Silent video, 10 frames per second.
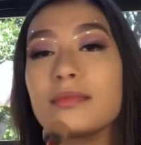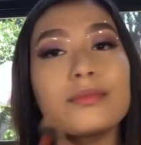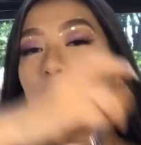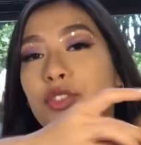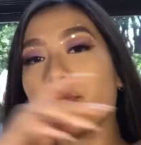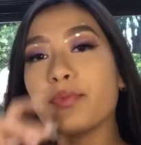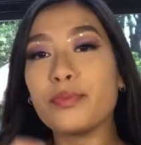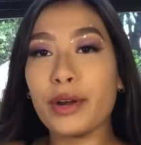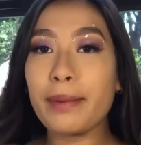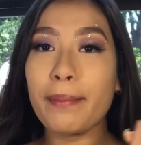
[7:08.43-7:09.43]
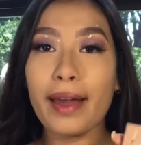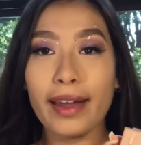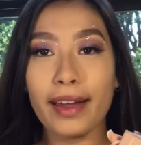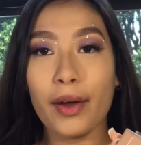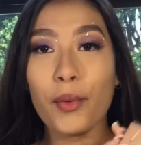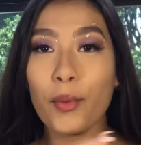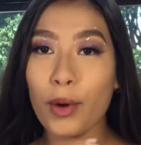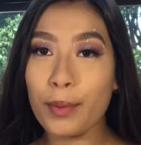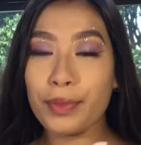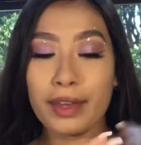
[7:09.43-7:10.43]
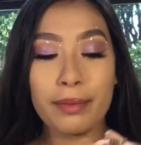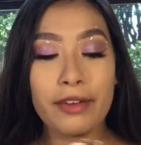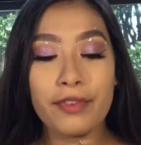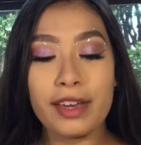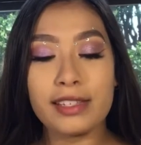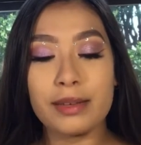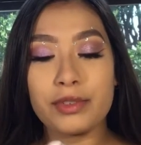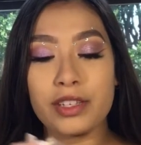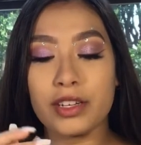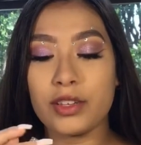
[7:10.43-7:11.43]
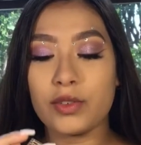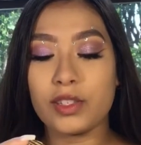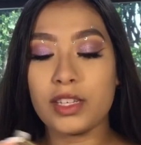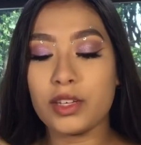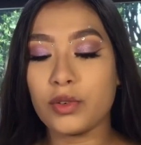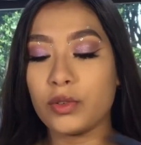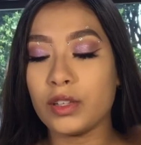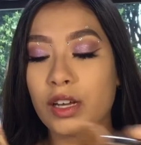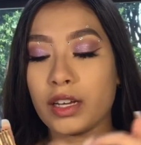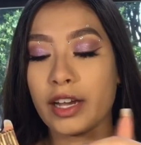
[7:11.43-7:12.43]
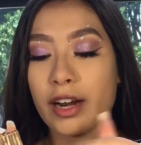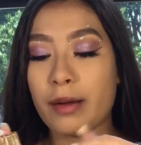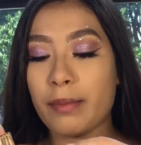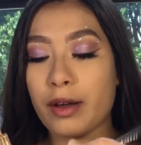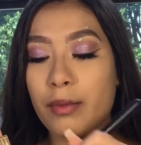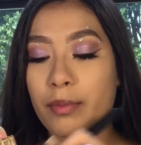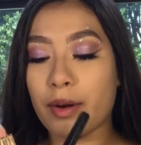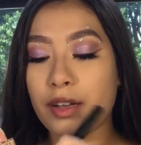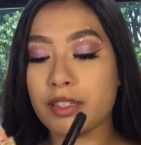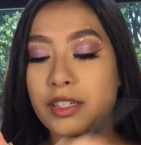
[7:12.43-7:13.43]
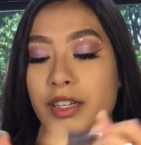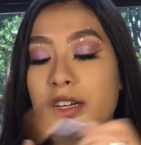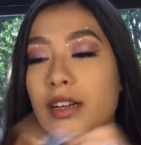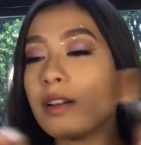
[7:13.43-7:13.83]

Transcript: So to bring back warmth in my face, I'm just going to use the Hoola Caramel Bronzer.